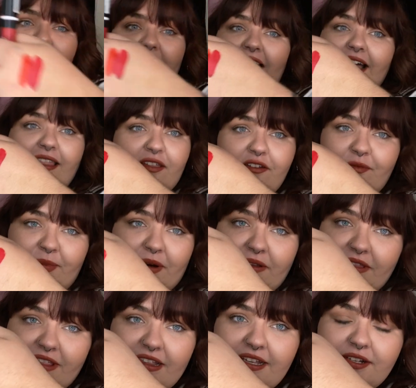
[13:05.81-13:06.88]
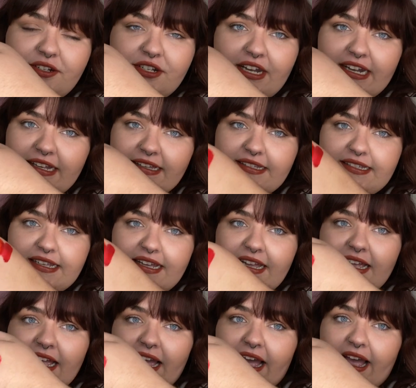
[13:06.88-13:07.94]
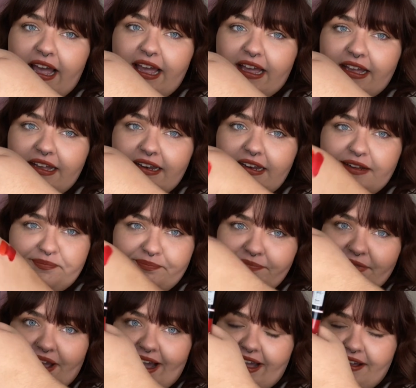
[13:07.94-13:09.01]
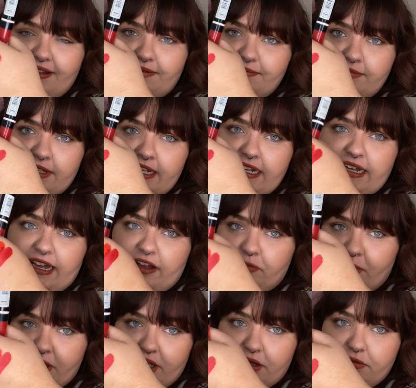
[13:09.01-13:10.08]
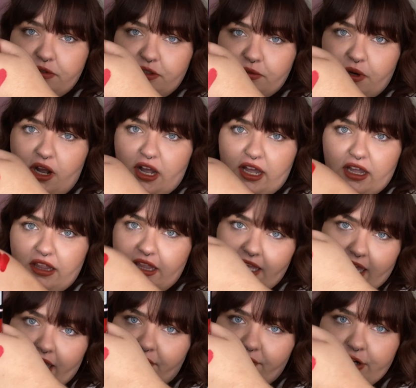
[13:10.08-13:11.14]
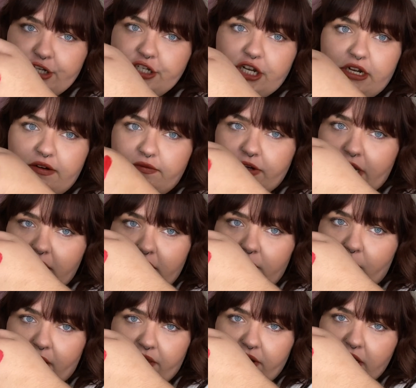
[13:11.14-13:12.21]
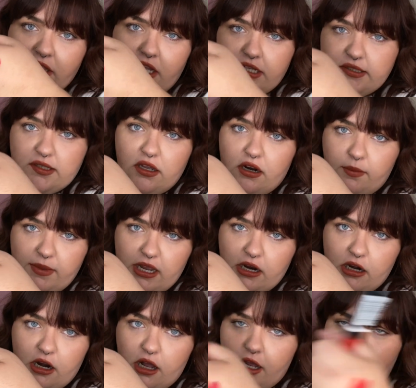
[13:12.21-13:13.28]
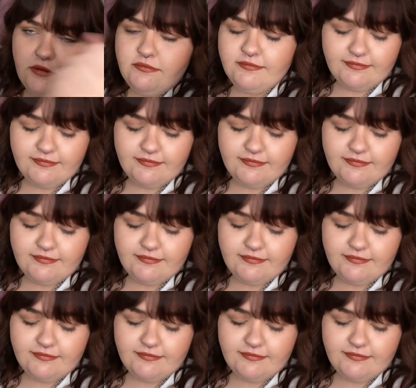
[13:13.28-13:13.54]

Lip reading: I love both of these shades, and I have been known to rock like every shade of red, whether it looks good on me or not.